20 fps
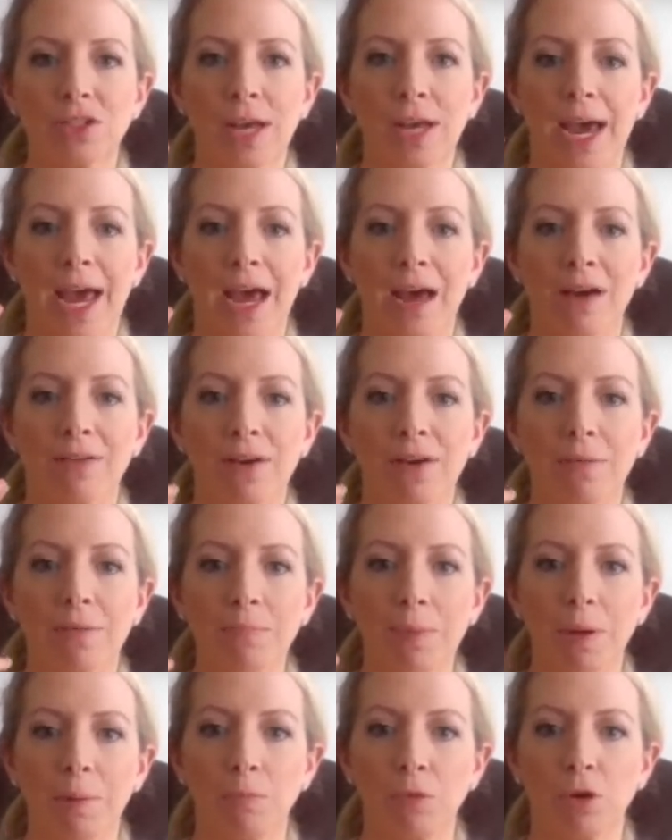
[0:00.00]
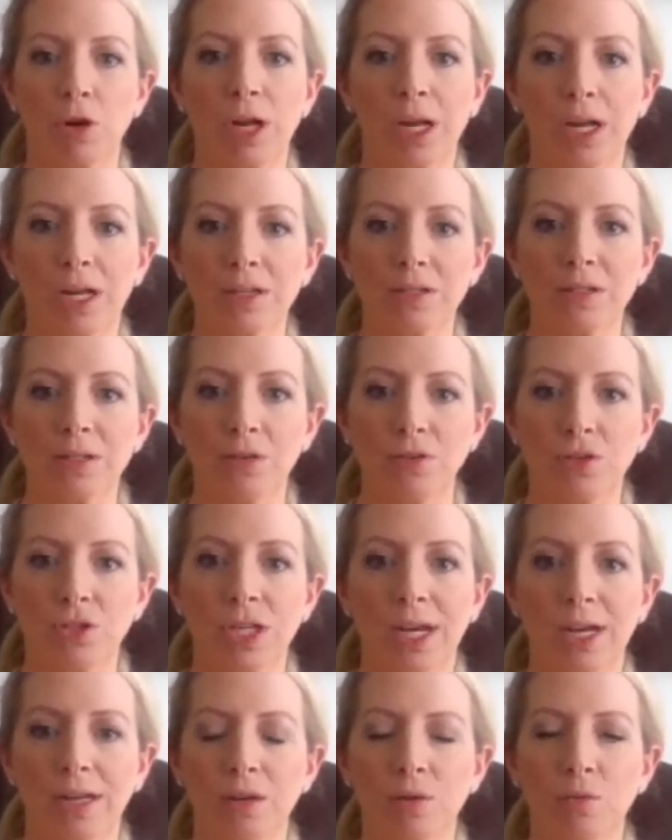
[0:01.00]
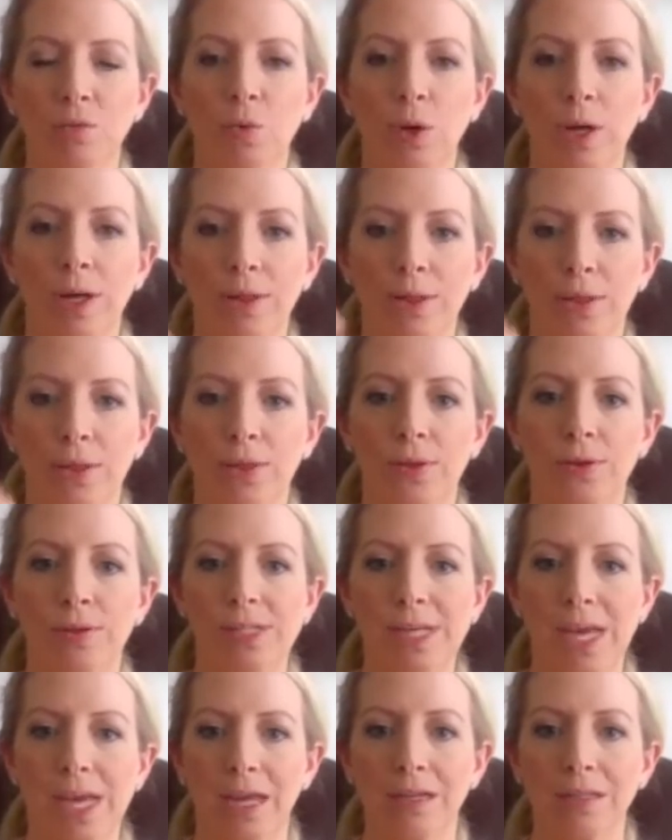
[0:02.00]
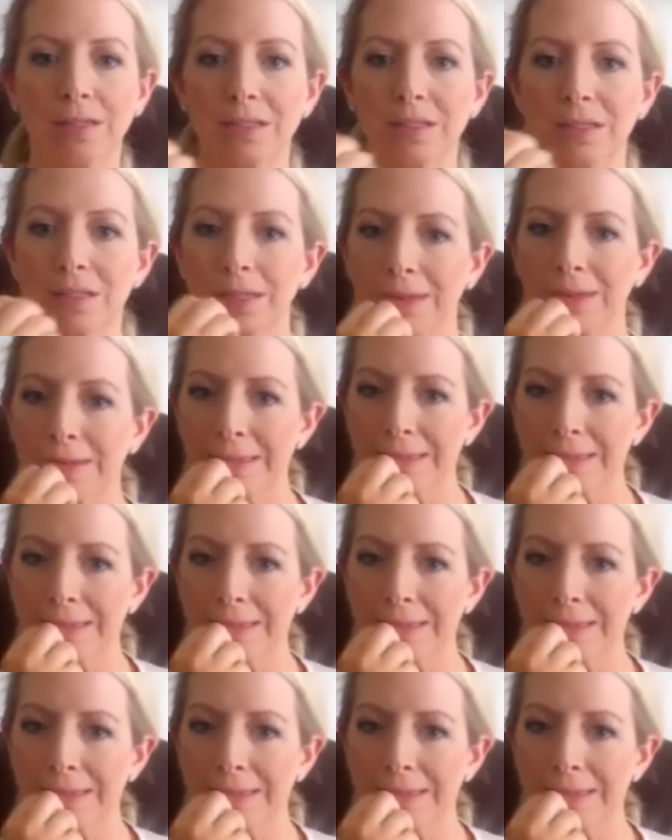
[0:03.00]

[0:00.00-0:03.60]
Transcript: to have a memory associated with taste?